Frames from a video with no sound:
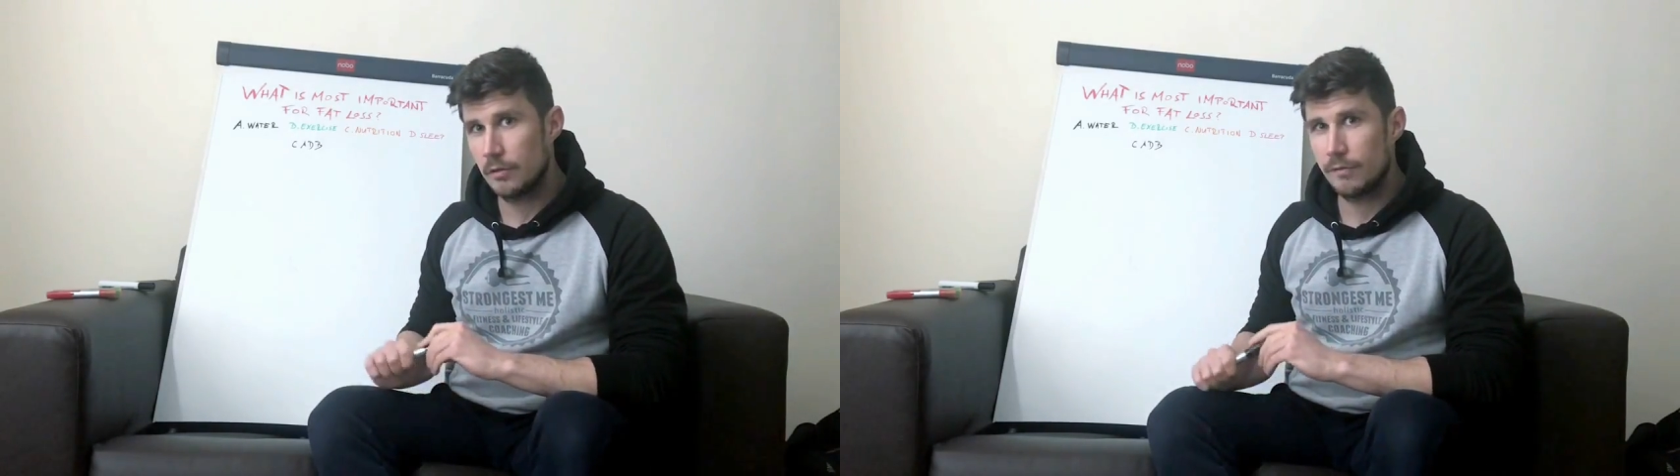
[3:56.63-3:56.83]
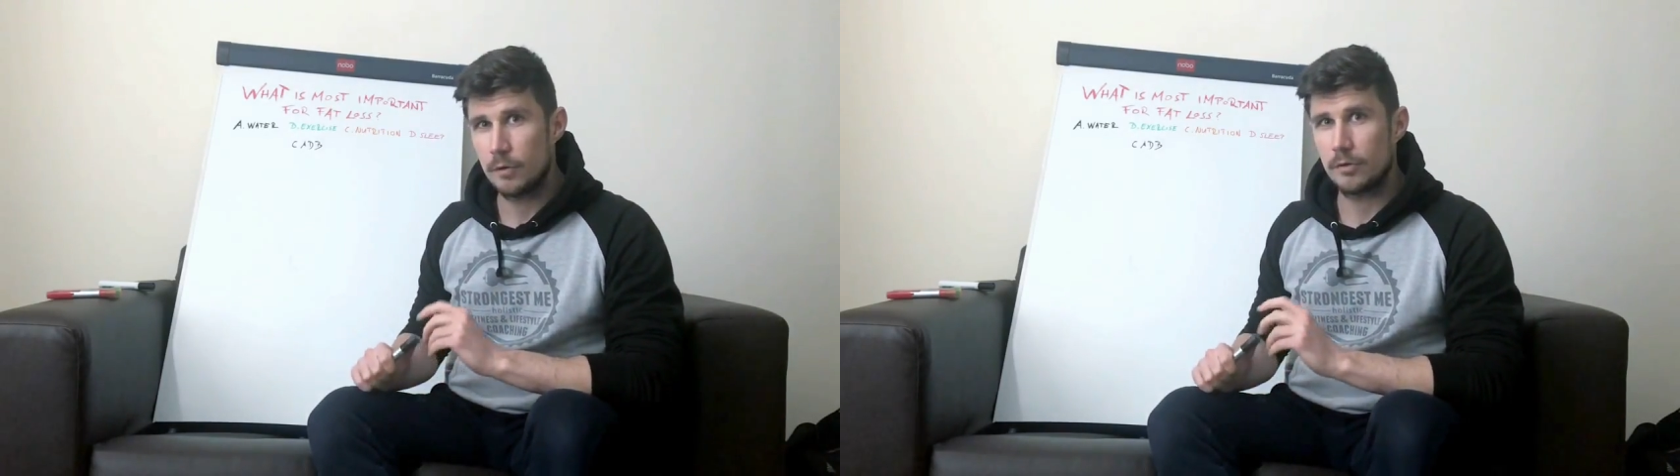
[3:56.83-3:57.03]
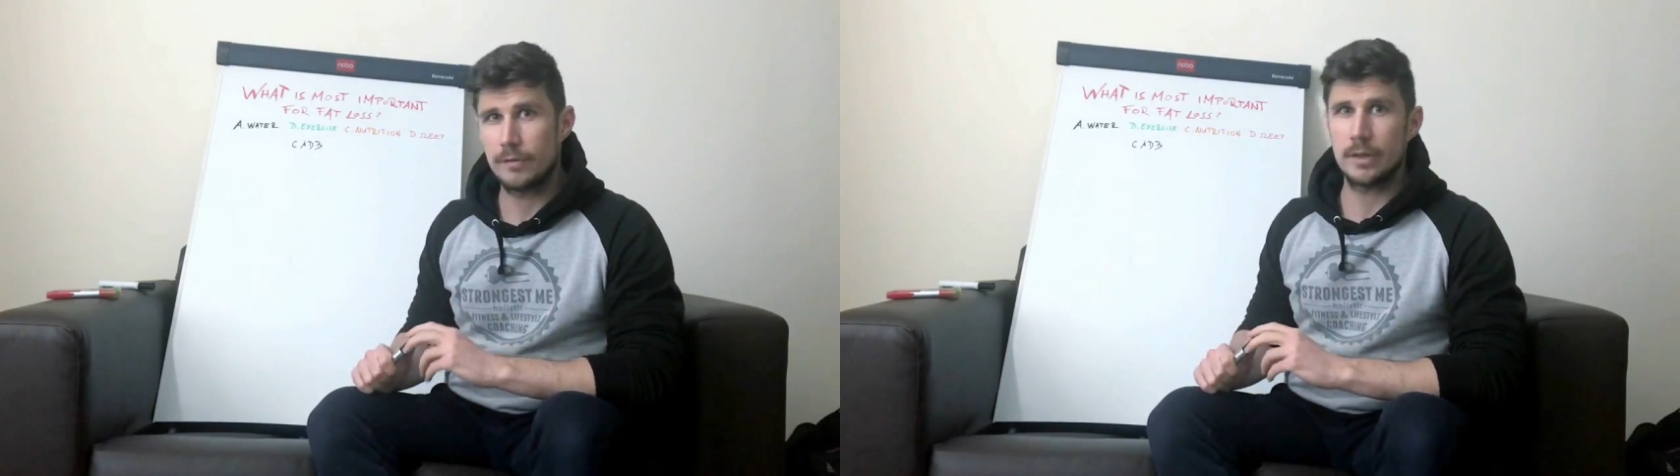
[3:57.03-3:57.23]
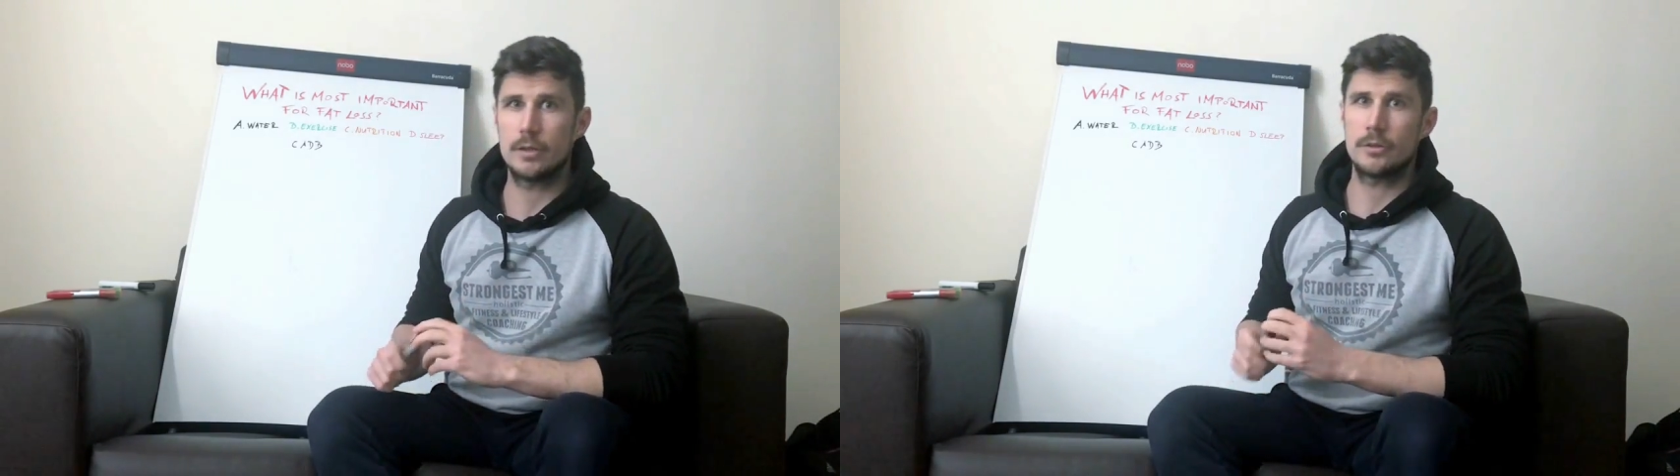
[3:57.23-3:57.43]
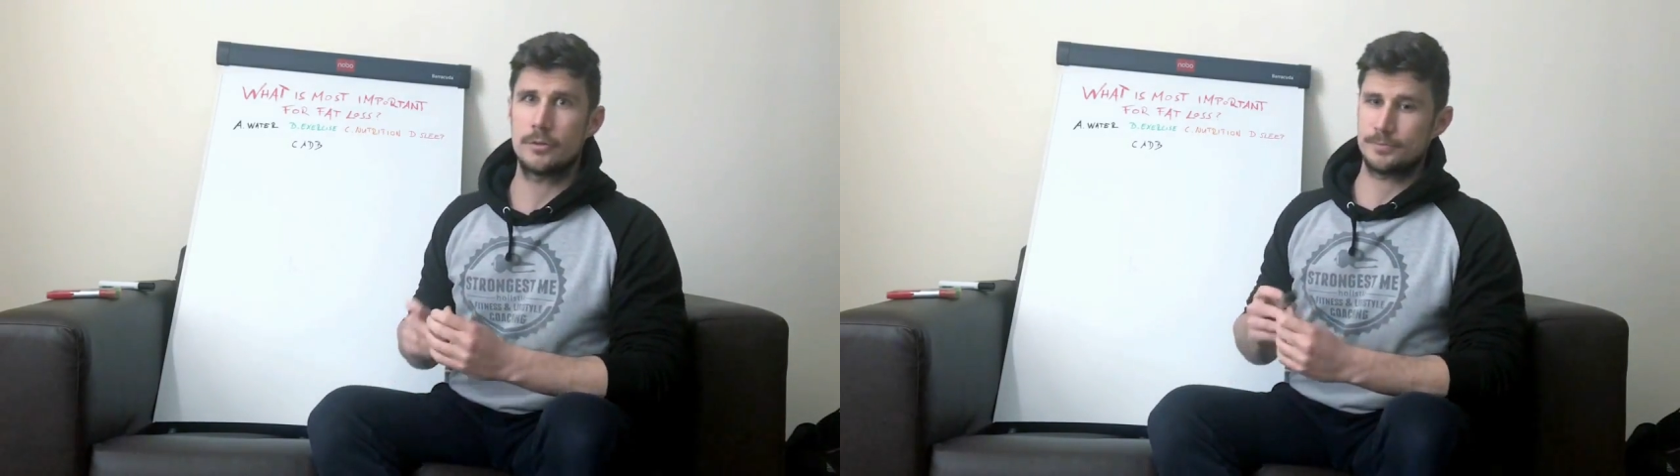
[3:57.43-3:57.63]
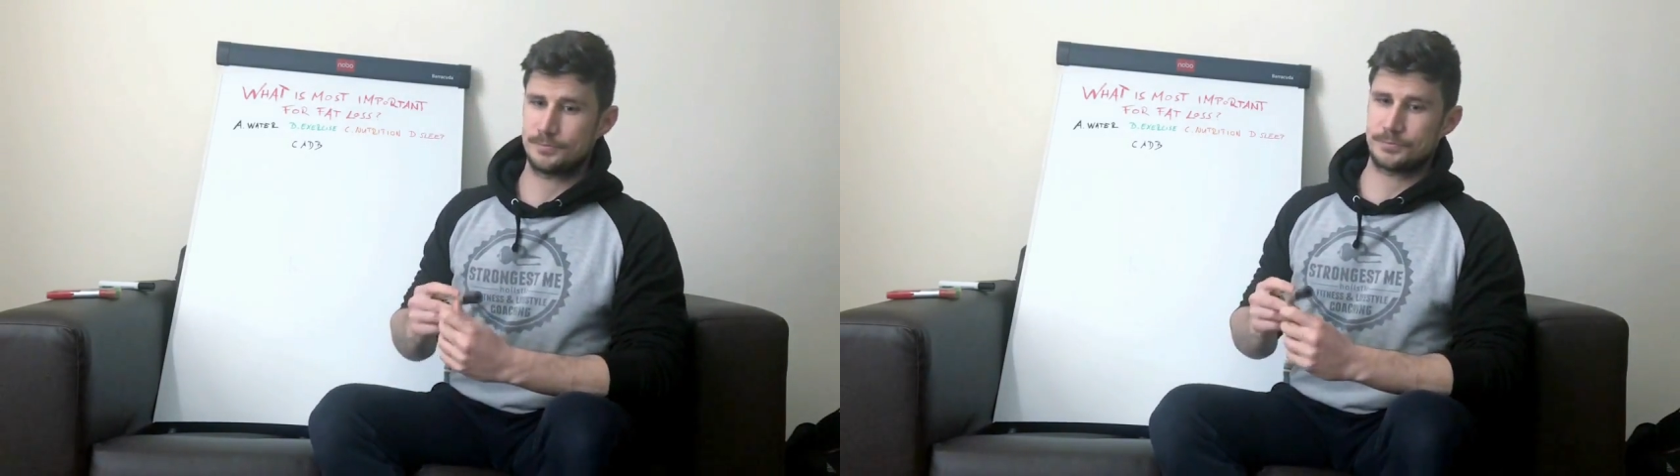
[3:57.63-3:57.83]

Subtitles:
for fat loss.